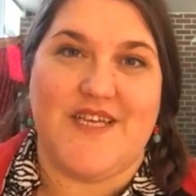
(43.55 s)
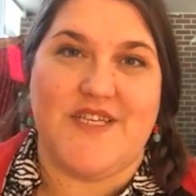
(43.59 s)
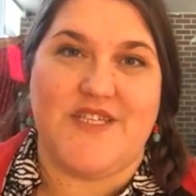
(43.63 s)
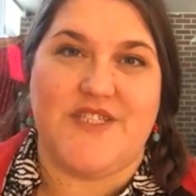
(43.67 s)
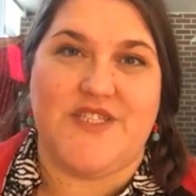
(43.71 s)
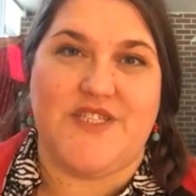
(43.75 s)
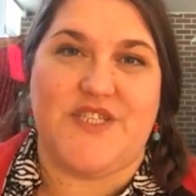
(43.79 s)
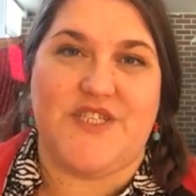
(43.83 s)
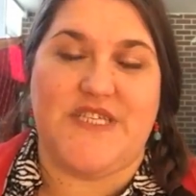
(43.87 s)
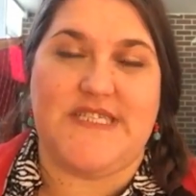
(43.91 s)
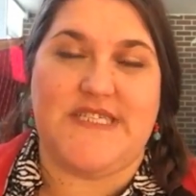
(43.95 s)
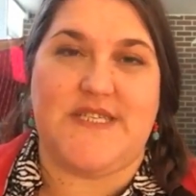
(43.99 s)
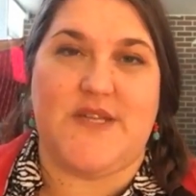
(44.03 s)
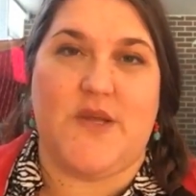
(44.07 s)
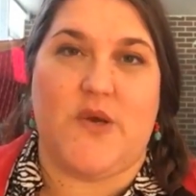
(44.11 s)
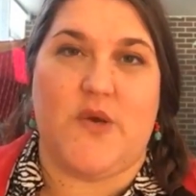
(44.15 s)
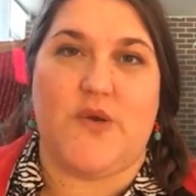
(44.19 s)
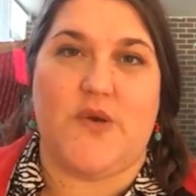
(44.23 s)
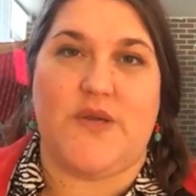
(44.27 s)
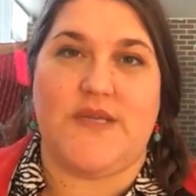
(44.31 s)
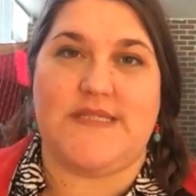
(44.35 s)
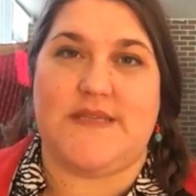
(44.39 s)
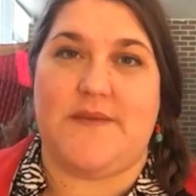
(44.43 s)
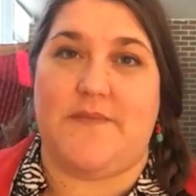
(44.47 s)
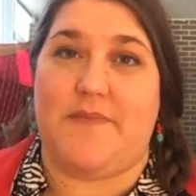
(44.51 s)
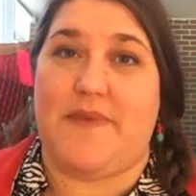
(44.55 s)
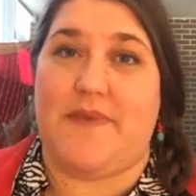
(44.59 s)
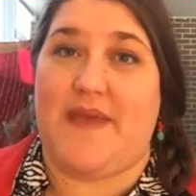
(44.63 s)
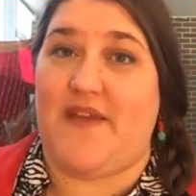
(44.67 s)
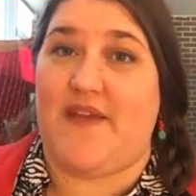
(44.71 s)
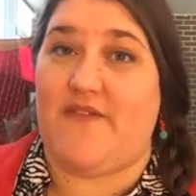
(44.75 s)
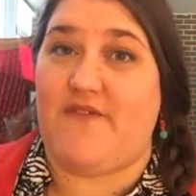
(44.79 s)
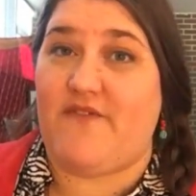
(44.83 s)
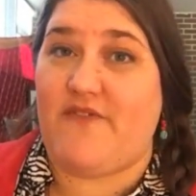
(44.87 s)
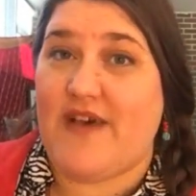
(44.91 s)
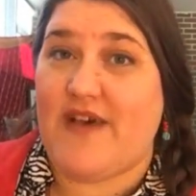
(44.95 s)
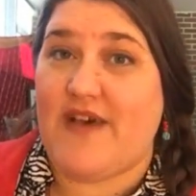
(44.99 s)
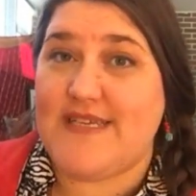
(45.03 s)
She's known as a
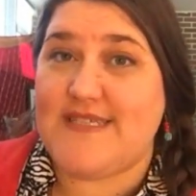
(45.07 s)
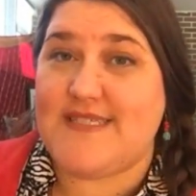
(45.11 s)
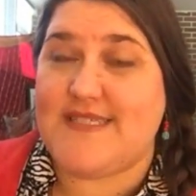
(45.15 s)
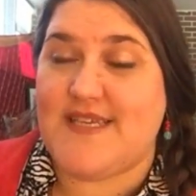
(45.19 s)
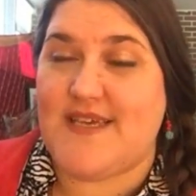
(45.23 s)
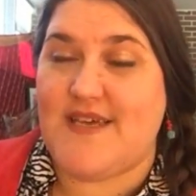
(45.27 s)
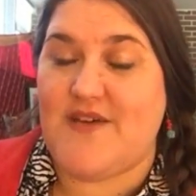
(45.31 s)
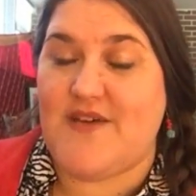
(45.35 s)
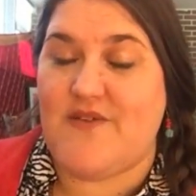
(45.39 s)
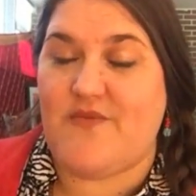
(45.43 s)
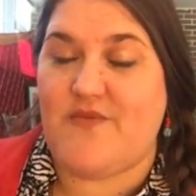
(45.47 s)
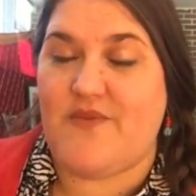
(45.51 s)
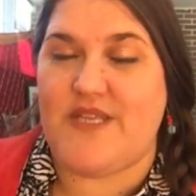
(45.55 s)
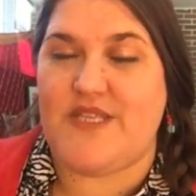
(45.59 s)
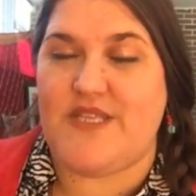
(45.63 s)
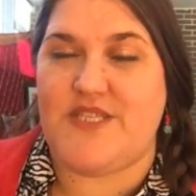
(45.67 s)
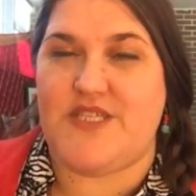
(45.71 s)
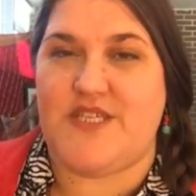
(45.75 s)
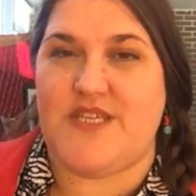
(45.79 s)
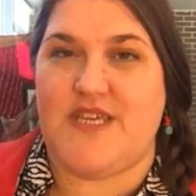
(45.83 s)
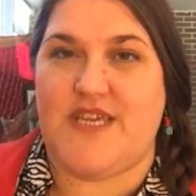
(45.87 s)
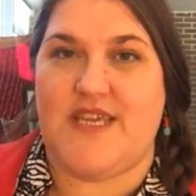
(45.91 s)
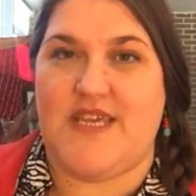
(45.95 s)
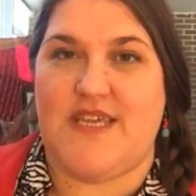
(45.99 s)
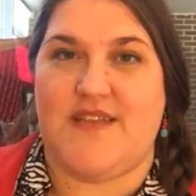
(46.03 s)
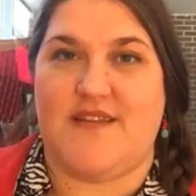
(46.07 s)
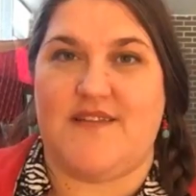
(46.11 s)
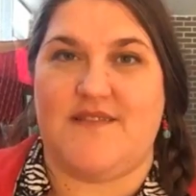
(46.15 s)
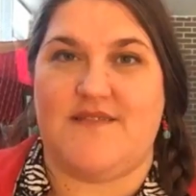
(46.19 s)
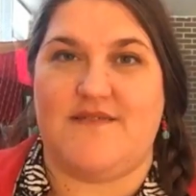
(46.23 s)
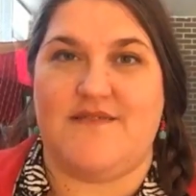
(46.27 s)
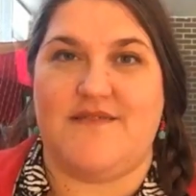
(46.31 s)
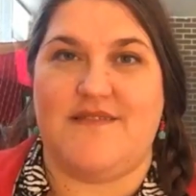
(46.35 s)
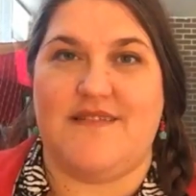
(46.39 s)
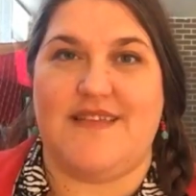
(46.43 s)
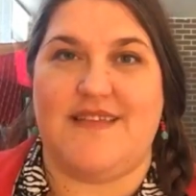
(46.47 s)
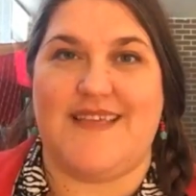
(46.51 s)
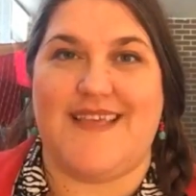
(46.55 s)
Banfasa, which
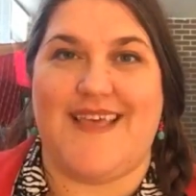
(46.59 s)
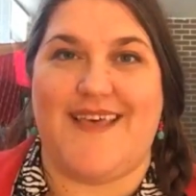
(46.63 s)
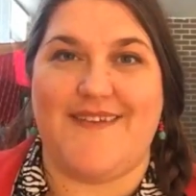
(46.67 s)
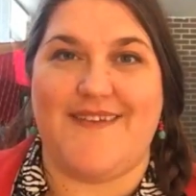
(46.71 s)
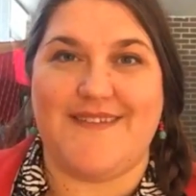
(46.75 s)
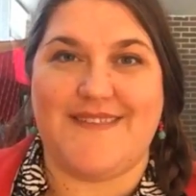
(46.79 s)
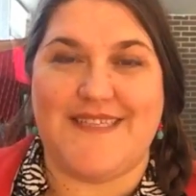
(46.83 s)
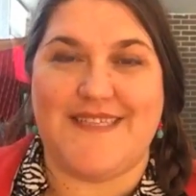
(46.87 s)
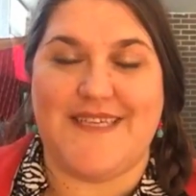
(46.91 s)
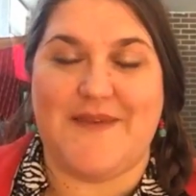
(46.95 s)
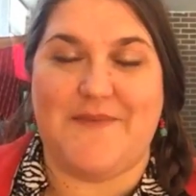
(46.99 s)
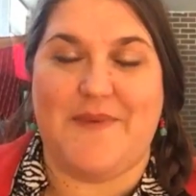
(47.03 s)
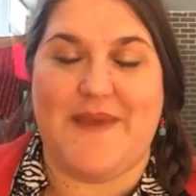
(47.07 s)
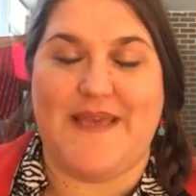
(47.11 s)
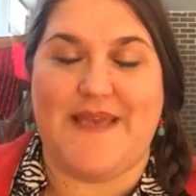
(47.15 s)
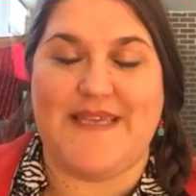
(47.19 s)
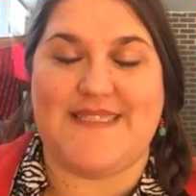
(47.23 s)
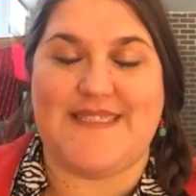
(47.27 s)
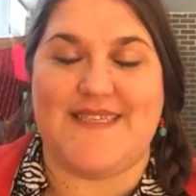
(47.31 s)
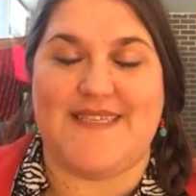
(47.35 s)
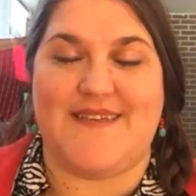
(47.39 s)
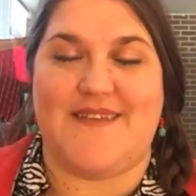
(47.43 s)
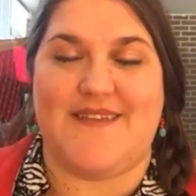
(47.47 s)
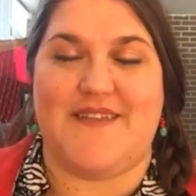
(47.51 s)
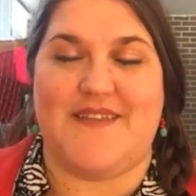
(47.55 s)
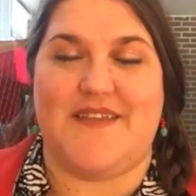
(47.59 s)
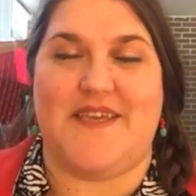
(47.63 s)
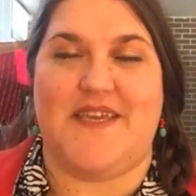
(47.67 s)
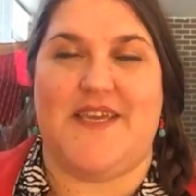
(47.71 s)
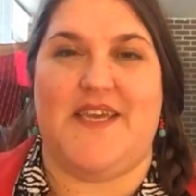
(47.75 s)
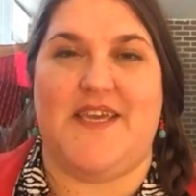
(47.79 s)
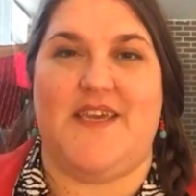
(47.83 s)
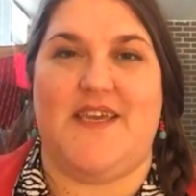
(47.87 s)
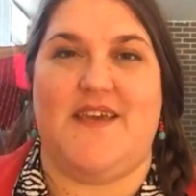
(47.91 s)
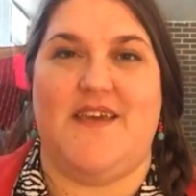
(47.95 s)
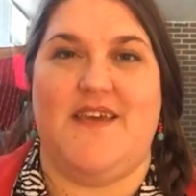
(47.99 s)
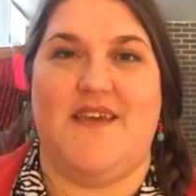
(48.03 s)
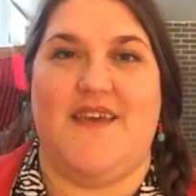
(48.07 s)
in Celtic
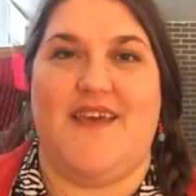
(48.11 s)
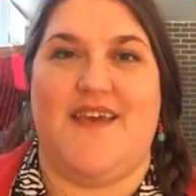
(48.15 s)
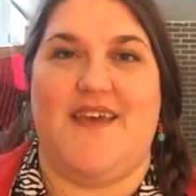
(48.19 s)
basically